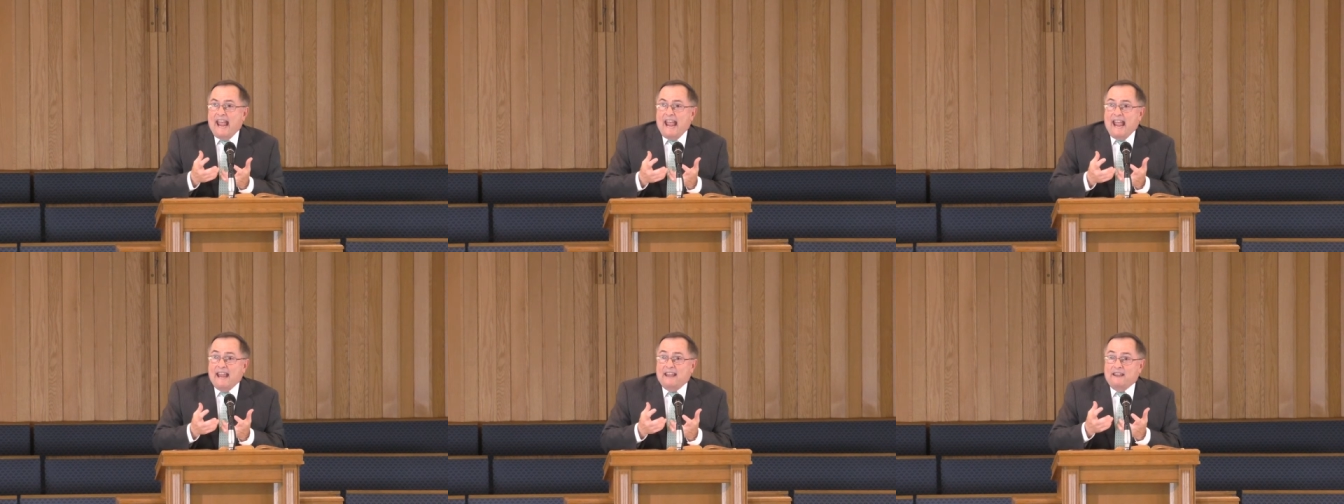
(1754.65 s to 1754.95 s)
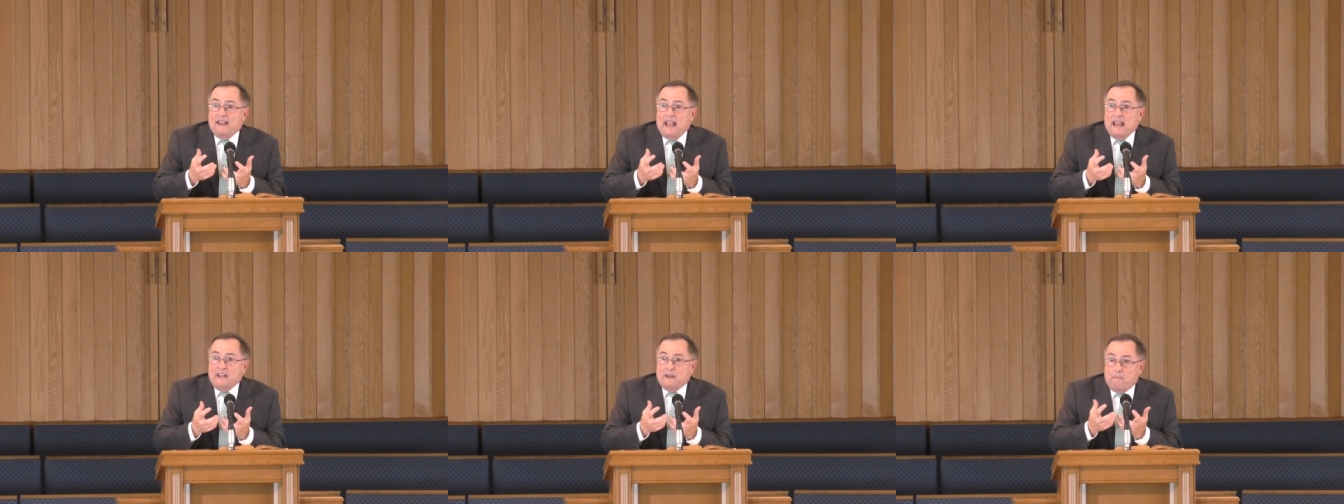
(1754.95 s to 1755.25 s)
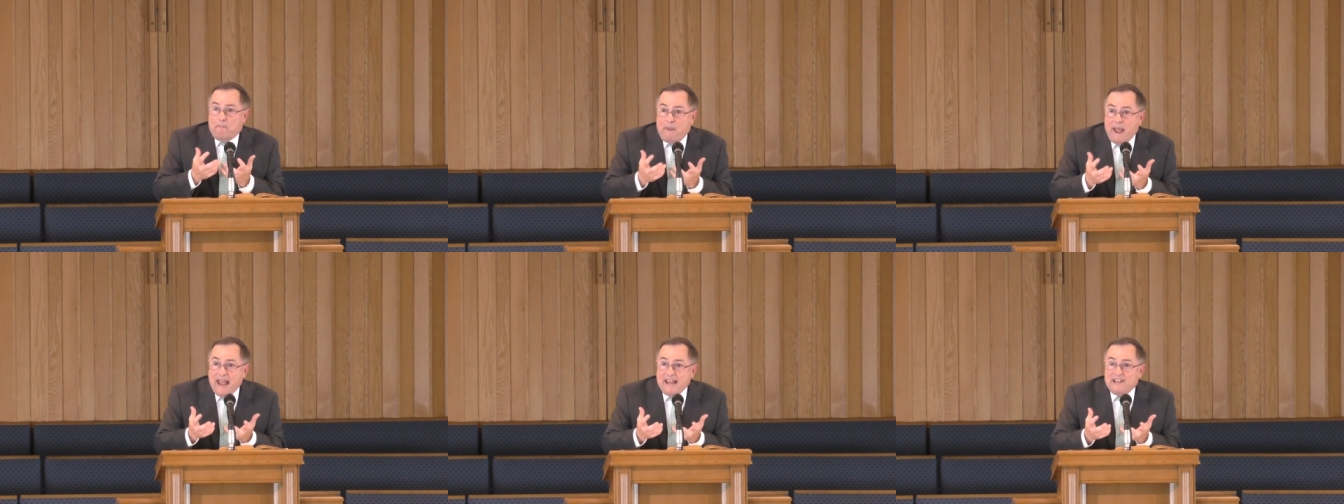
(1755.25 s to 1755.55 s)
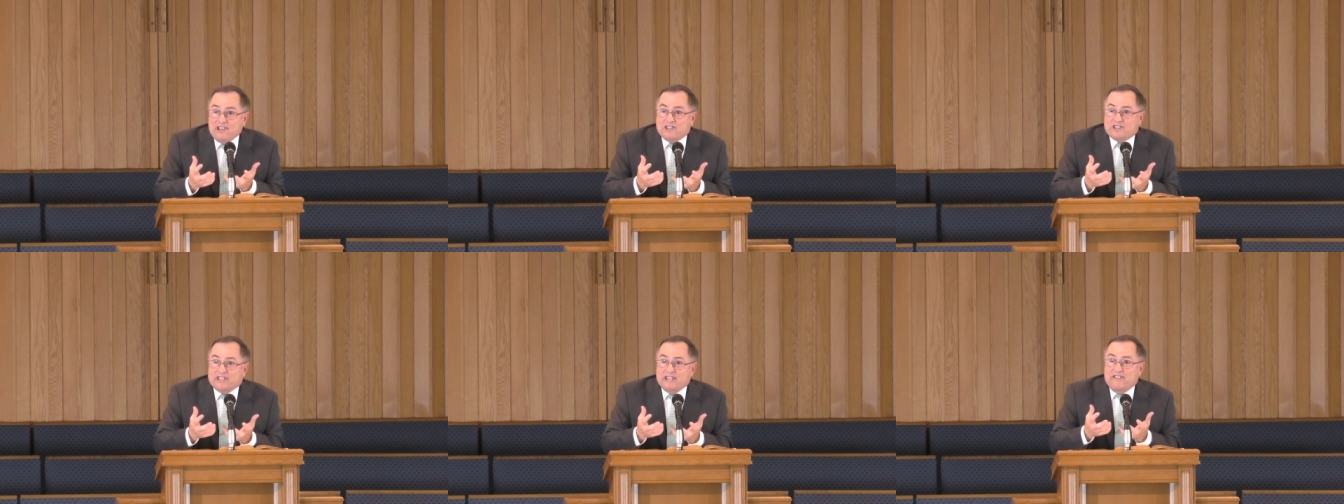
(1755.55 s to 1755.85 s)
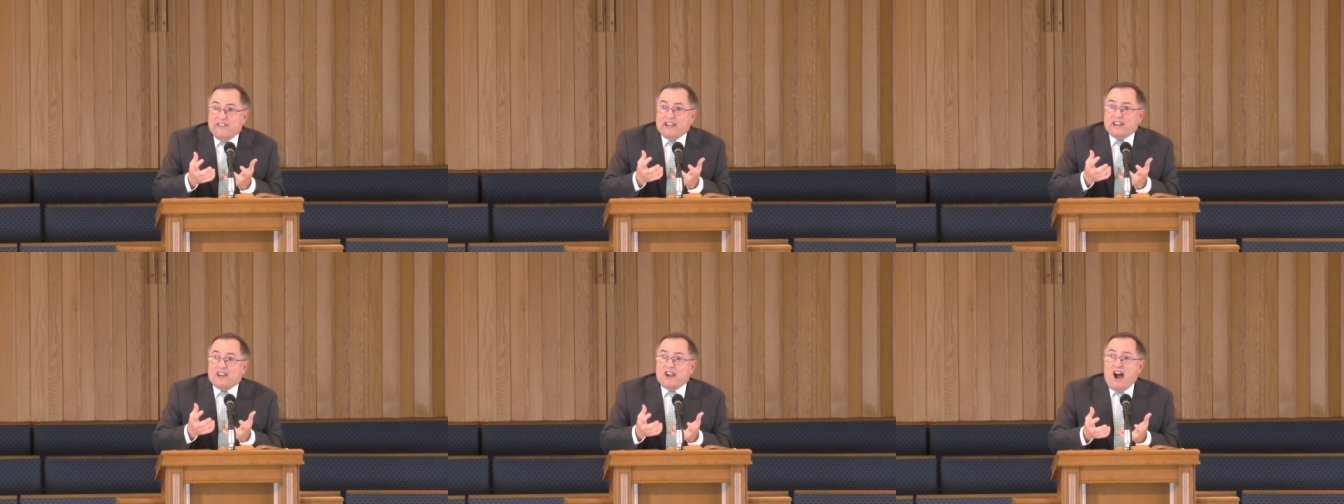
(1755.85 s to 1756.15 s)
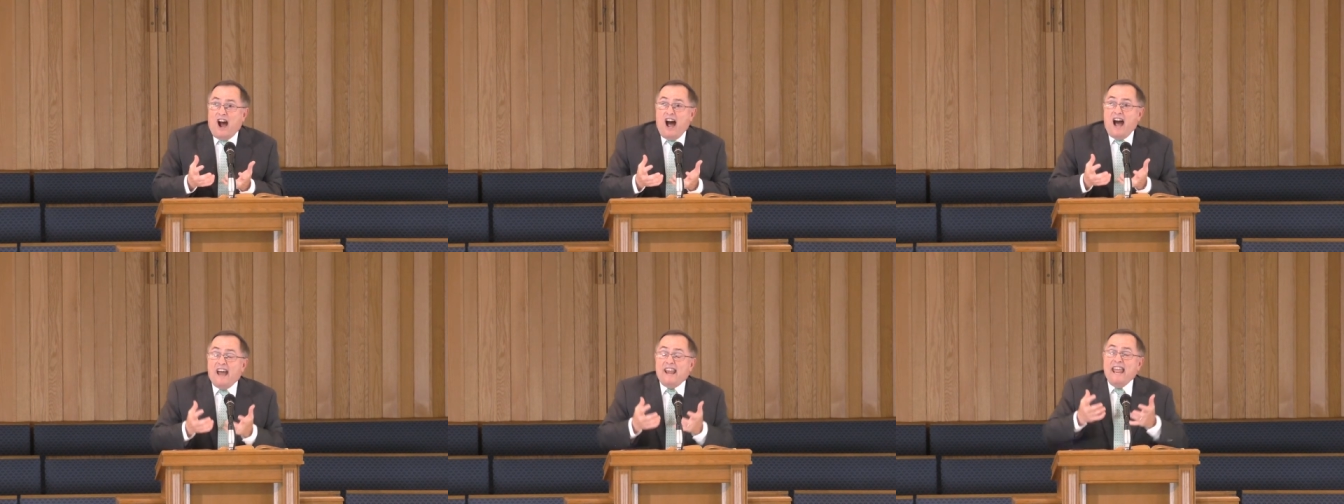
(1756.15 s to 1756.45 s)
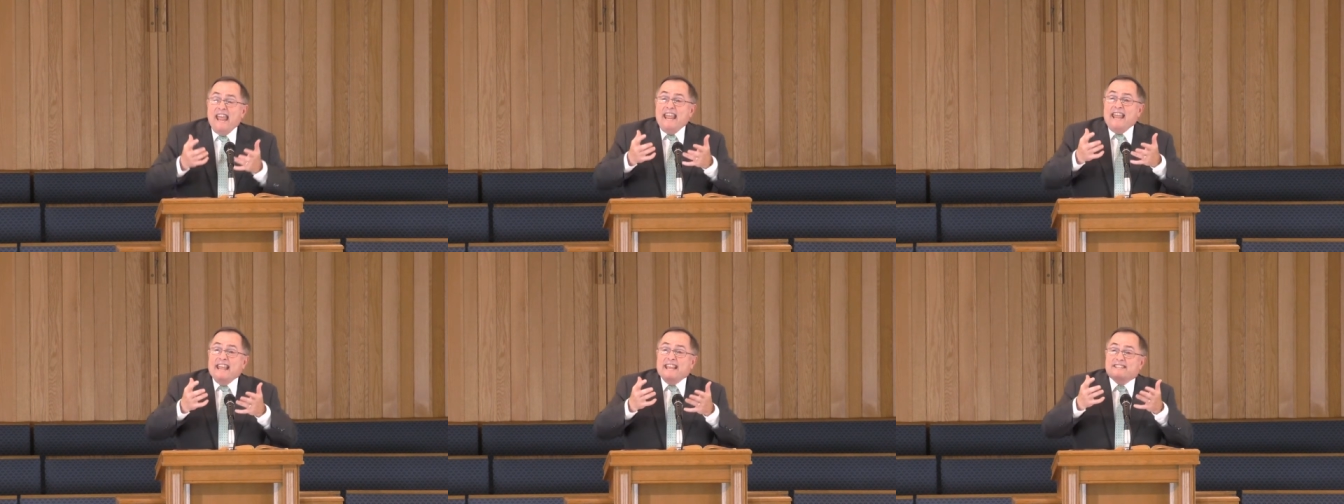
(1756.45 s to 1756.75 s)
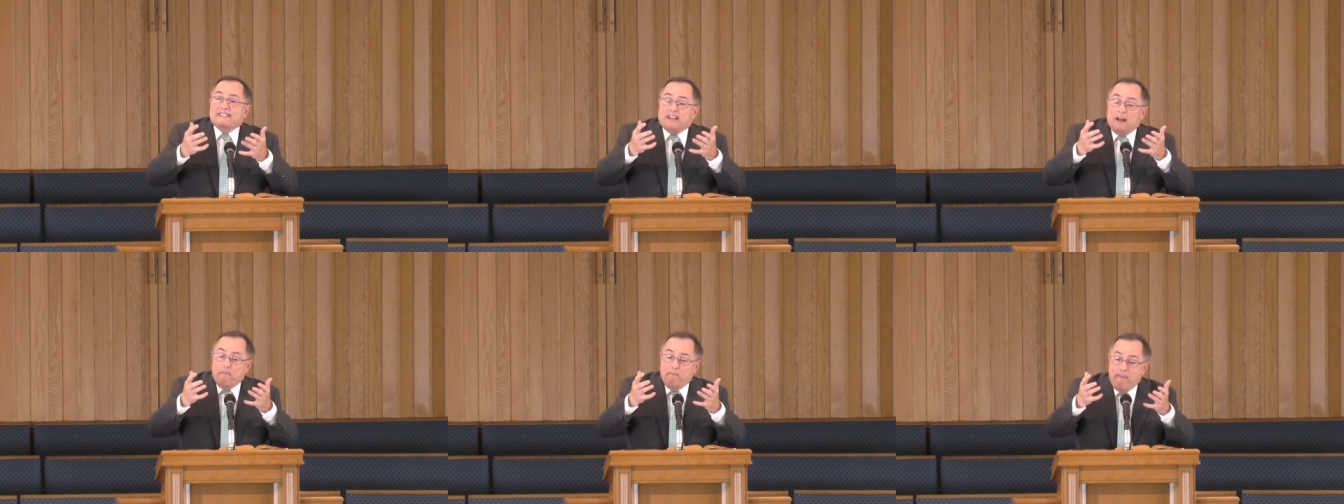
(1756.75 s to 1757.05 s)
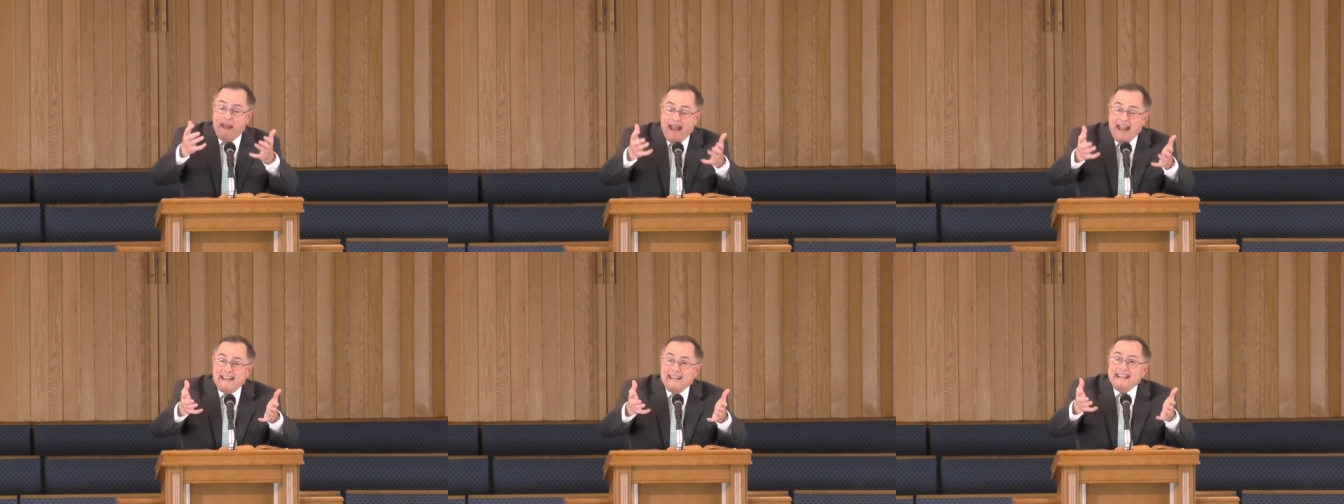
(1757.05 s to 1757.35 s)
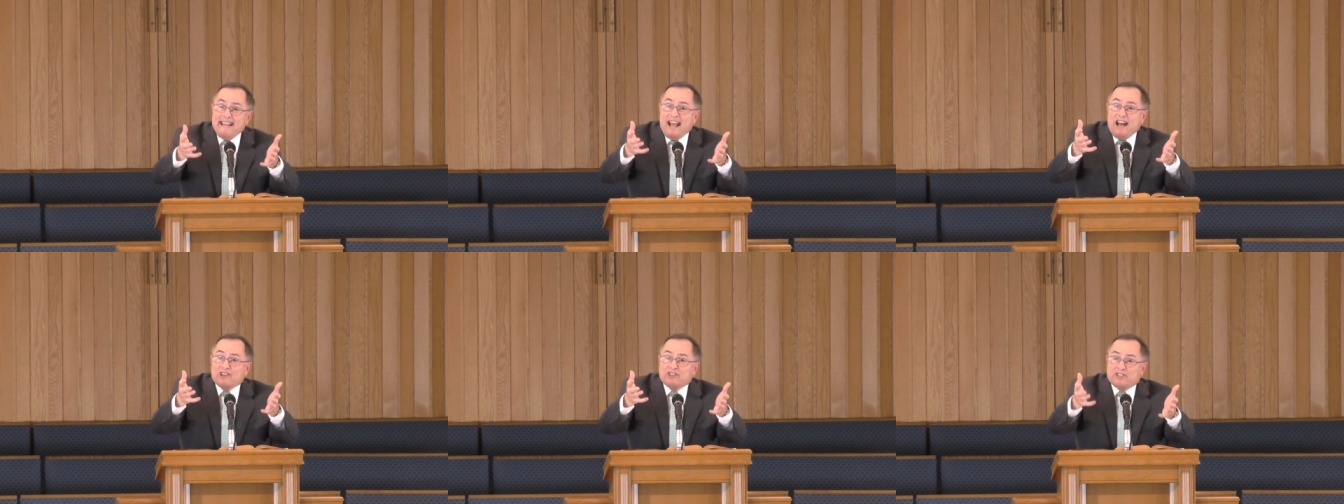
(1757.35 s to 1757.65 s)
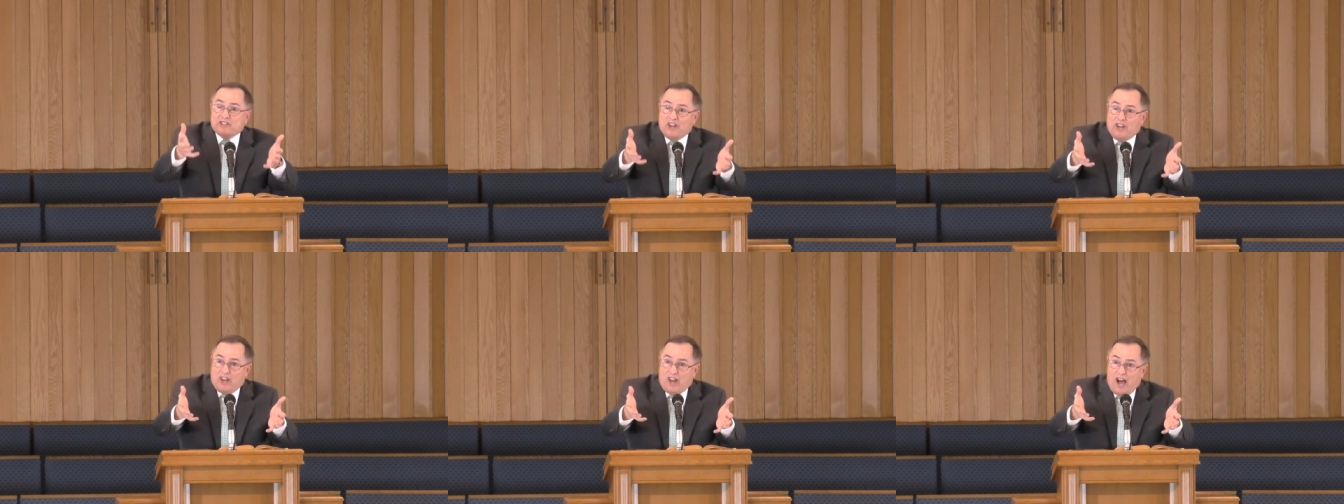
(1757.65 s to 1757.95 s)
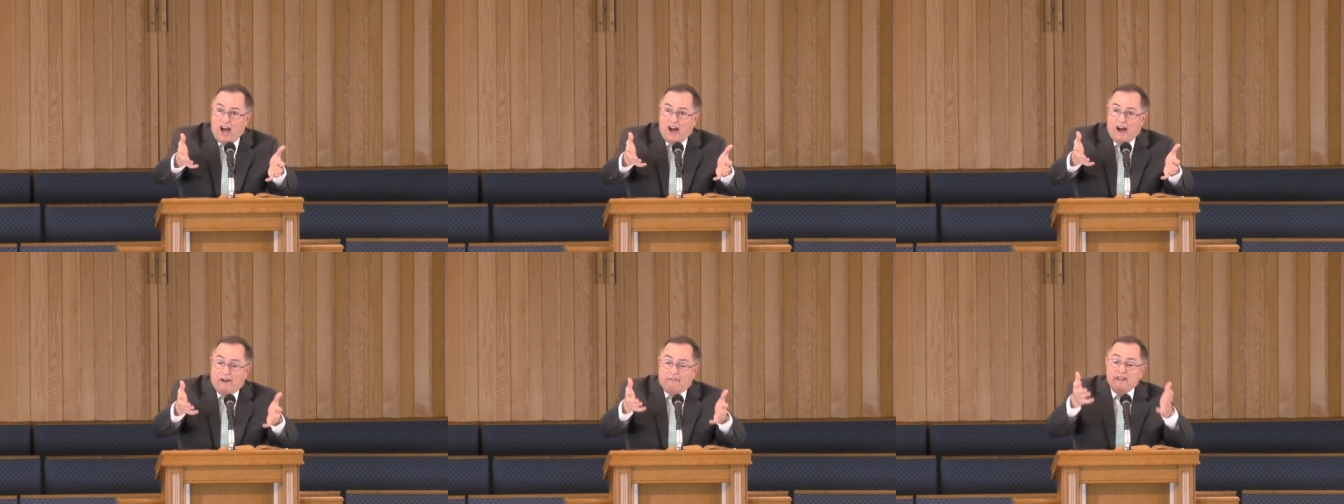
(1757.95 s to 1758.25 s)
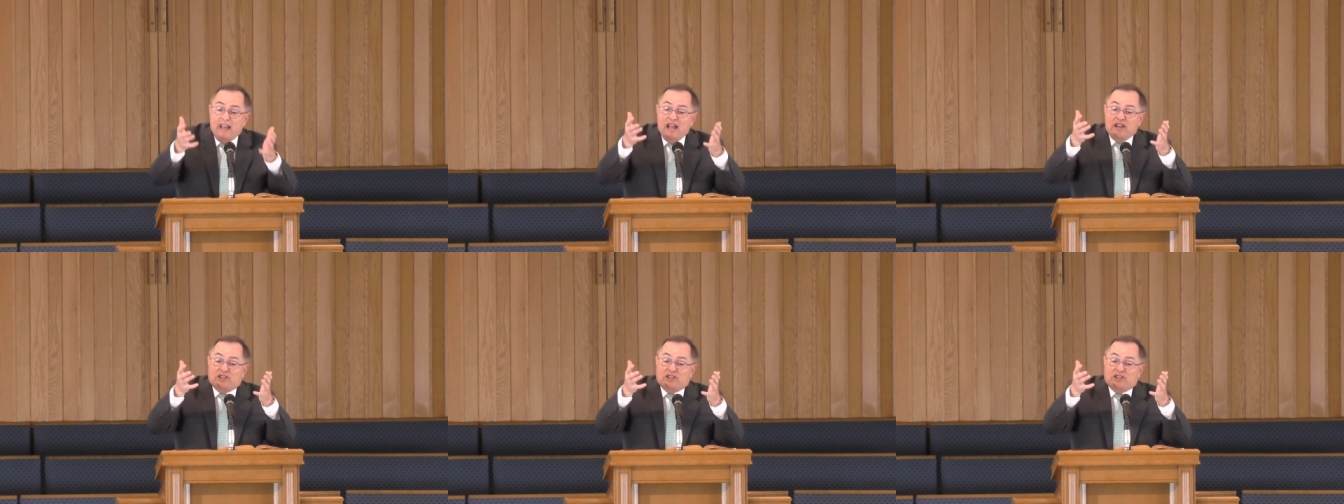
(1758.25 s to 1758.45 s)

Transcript: and, and, dependency that God is commanding us to love,